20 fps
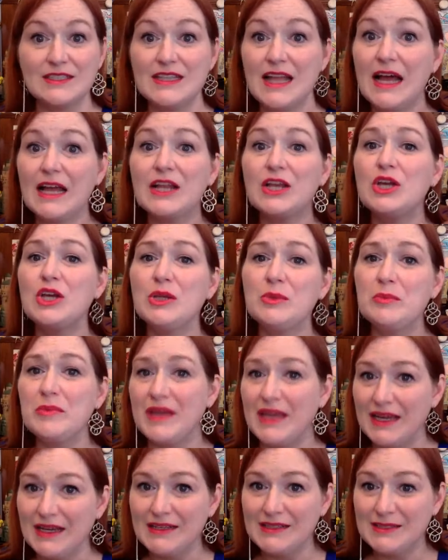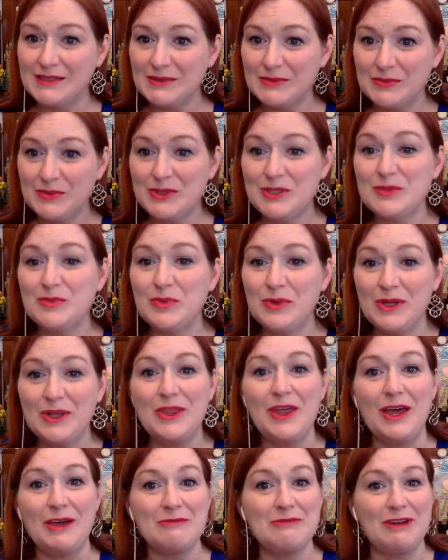not a good mix. We'll just put it
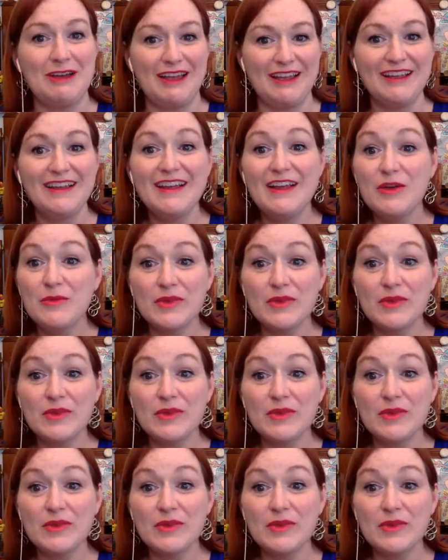that way.